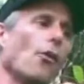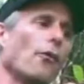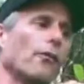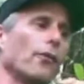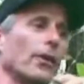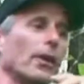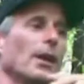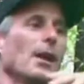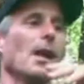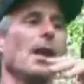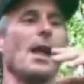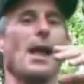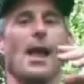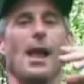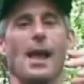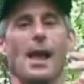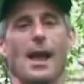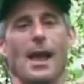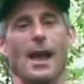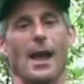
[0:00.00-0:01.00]
over
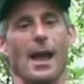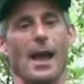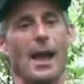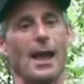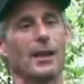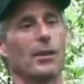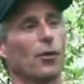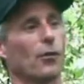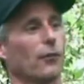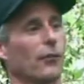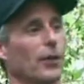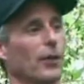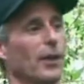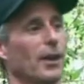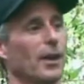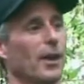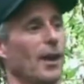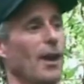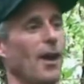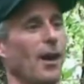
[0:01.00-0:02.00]
and
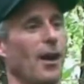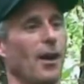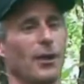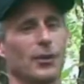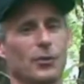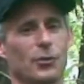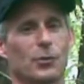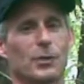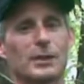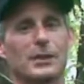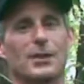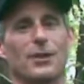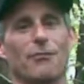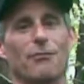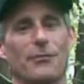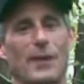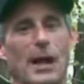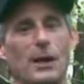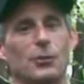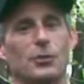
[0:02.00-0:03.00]
over hundreds and
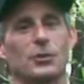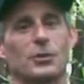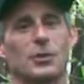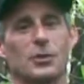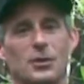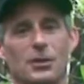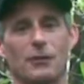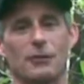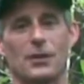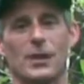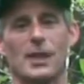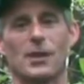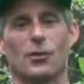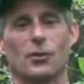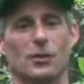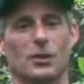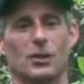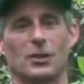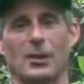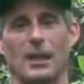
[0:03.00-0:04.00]
thousands of
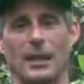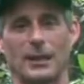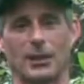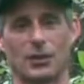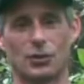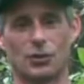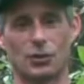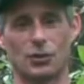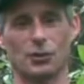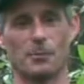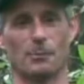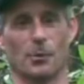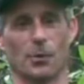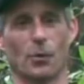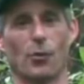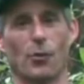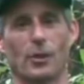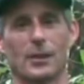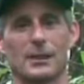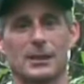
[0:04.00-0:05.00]
years. It's like a super
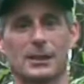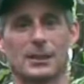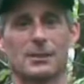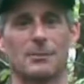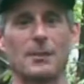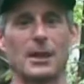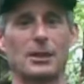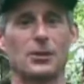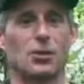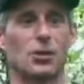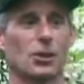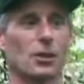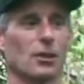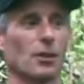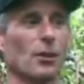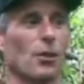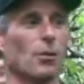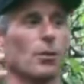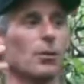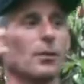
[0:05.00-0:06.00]
organism that's
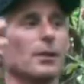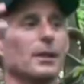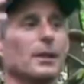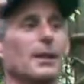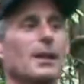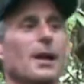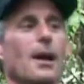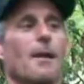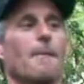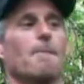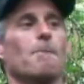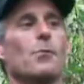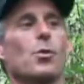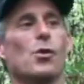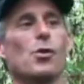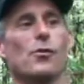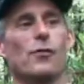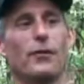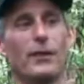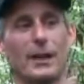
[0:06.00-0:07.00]
slowly
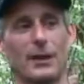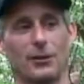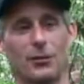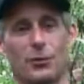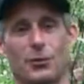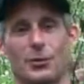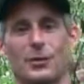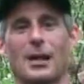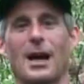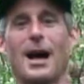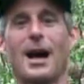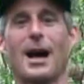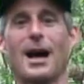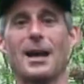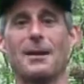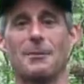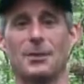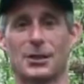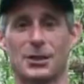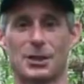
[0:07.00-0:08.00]
moving through
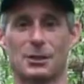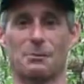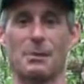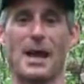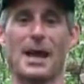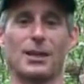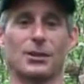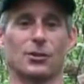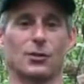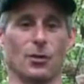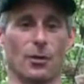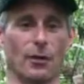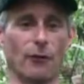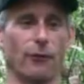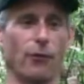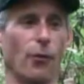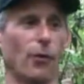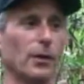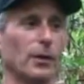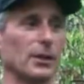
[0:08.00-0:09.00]
time and space through the
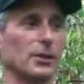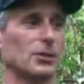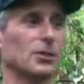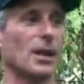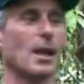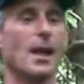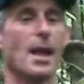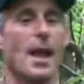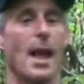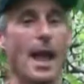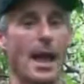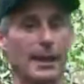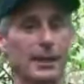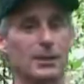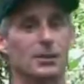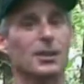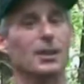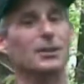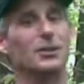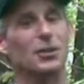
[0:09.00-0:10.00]
forest. And
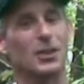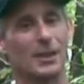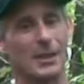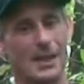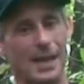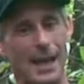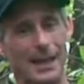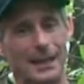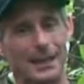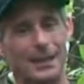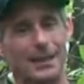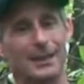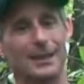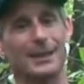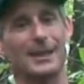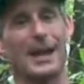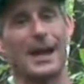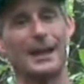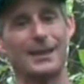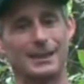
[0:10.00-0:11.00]
it's a
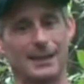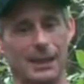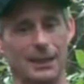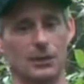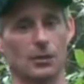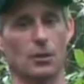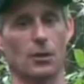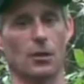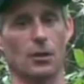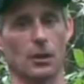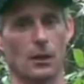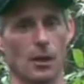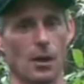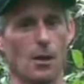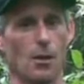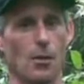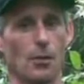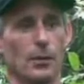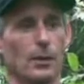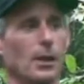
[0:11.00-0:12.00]
genetically identical
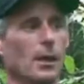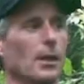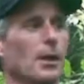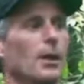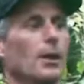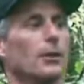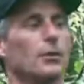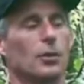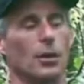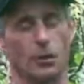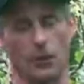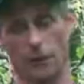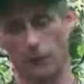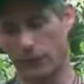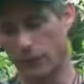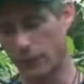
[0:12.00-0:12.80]
clone to the